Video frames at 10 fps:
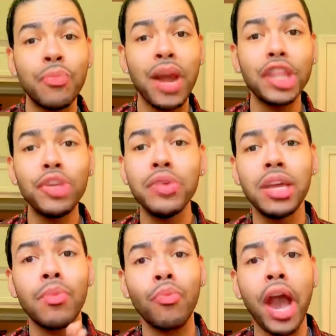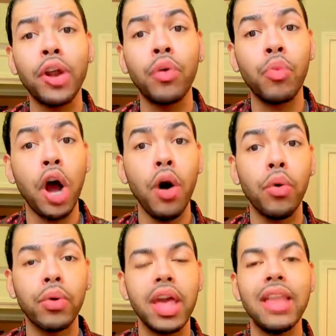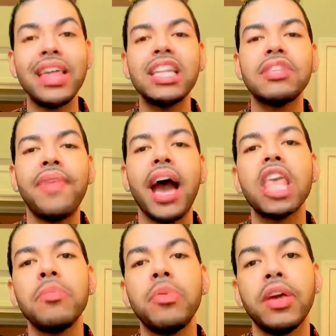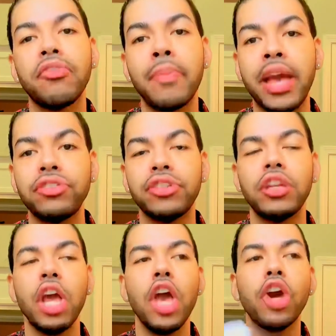Whether you get them right or wrong, that is valuable information.